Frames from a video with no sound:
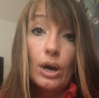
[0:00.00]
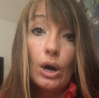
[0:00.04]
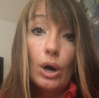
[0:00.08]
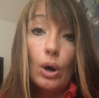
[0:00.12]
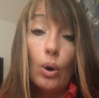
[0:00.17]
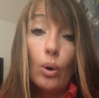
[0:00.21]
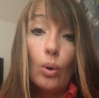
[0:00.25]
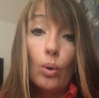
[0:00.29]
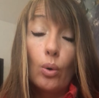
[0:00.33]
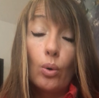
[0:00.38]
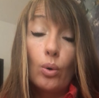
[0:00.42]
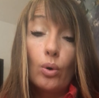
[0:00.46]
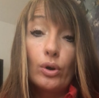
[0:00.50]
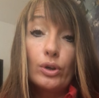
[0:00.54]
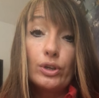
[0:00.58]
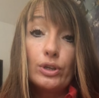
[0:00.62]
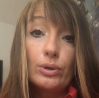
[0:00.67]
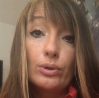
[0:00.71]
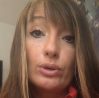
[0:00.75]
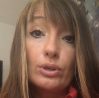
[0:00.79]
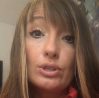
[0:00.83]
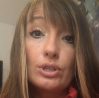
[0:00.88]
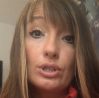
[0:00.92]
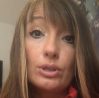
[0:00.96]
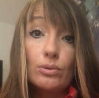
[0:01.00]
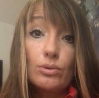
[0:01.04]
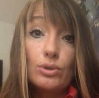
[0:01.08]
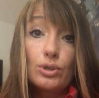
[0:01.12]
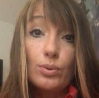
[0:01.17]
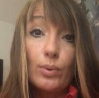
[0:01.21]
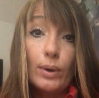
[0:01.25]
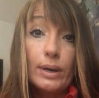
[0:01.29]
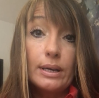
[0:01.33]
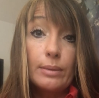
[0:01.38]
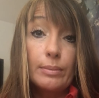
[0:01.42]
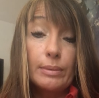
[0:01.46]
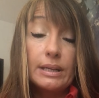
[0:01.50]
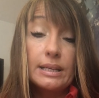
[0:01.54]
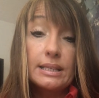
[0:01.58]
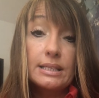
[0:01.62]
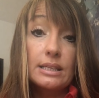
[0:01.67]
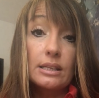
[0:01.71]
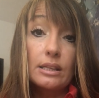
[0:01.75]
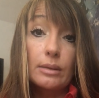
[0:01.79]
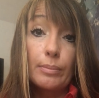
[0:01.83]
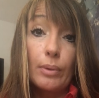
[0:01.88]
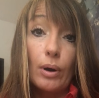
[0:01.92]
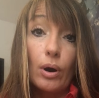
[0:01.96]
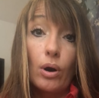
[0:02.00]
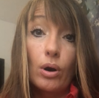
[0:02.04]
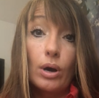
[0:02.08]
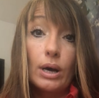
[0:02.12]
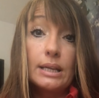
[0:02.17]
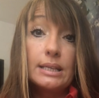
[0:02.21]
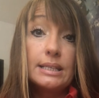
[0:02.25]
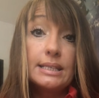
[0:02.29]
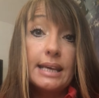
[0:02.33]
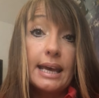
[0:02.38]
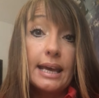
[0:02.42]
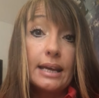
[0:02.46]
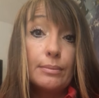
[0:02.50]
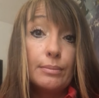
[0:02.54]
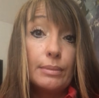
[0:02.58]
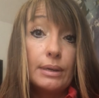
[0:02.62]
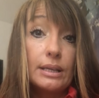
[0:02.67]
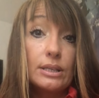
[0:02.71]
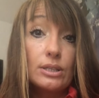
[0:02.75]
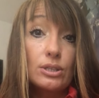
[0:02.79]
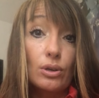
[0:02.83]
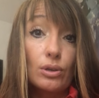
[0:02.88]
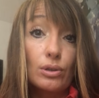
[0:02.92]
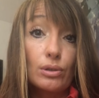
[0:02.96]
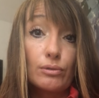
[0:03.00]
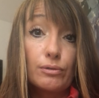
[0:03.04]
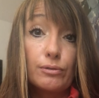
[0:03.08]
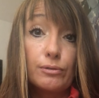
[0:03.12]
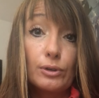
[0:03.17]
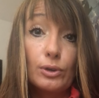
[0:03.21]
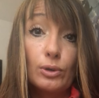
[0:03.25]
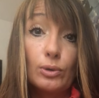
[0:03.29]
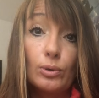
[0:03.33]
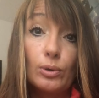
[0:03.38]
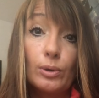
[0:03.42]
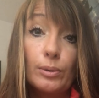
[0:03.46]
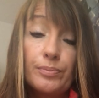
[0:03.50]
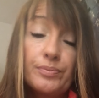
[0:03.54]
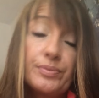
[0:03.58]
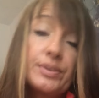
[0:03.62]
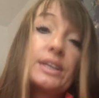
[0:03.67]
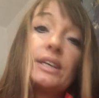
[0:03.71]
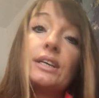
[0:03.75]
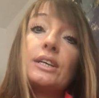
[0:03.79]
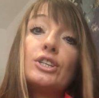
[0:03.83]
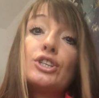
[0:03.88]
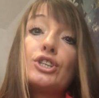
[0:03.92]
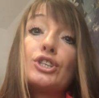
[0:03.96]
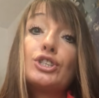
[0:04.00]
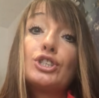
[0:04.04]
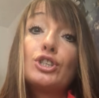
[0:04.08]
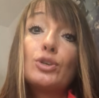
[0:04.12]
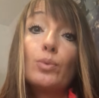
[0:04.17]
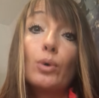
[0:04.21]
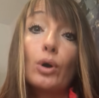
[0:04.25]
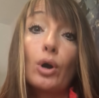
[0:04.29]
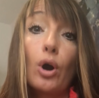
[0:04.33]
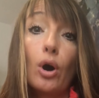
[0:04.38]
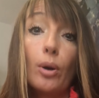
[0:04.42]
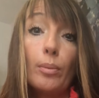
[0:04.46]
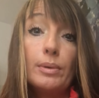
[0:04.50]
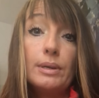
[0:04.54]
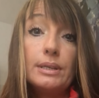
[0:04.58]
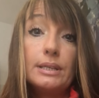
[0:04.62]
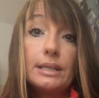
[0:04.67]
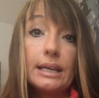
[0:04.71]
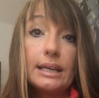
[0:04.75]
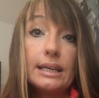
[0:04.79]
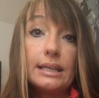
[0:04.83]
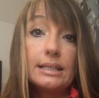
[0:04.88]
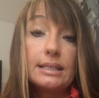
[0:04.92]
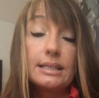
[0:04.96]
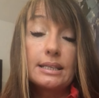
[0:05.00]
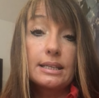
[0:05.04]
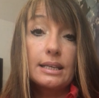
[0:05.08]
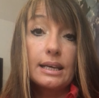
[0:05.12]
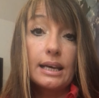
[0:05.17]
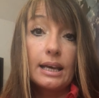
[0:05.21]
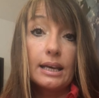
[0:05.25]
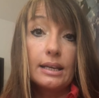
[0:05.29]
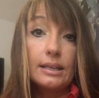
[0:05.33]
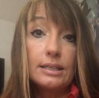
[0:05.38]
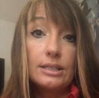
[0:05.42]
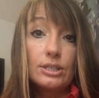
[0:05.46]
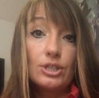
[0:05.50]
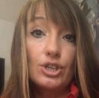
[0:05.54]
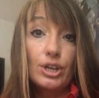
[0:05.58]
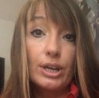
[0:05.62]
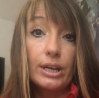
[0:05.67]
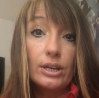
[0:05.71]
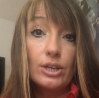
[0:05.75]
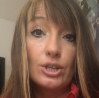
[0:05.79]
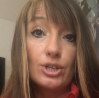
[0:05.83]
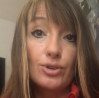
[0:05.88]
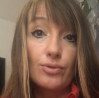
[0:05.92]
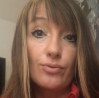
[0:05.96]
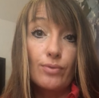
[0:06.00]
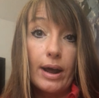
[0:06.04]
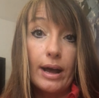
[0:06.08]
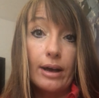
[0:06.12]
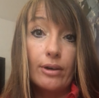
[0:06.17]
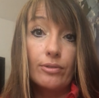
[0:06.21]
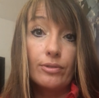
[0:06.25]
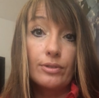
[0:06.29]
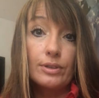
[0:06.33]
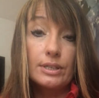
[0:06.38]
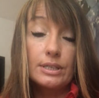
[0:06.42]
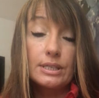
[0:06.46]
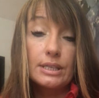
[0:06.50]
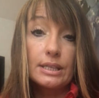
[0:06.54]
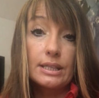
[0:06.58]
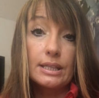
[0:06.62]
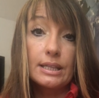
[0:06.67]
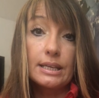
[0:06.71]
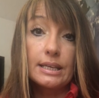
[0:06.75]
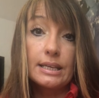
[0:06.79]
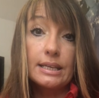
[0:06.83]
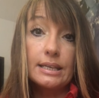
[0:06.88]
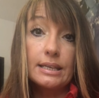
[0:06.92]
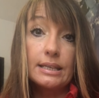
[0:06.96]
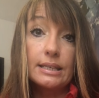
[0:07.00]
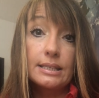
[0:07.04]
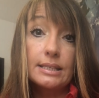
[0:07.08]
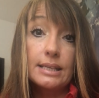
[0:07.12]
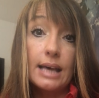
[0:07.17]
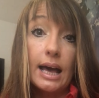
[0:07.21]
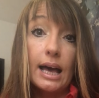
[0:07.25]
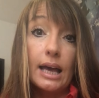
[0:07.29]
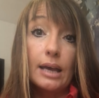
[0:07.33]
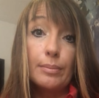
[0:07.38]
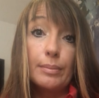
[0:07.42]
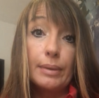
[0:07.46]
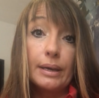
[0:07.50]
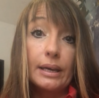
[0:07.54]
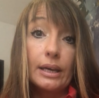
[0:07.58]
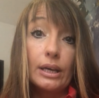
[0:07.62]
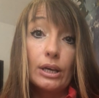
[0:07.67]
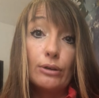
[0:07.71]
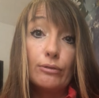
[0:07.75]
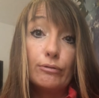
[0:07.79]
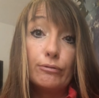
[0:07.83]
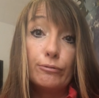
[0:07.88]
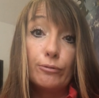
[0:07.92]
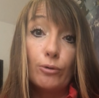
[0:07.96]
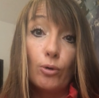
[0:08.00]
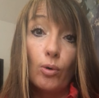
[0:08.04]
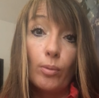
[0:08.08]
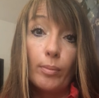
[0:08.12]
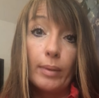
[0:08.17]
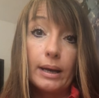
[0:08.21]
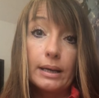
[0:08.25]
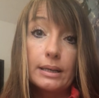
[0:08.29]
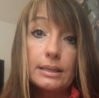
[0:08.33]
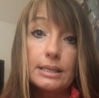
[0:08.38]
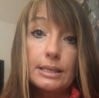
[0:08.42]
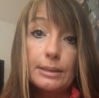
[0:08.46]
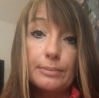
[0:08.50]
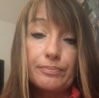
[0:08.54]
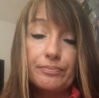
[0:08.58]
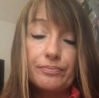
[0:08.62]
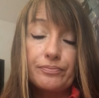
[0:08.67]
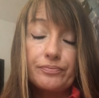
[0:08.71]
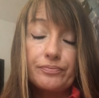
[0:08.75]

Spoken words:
or you can do 20 minutes at the bar and 10 minutes on the floor, just to accommodate and change around the timing and format.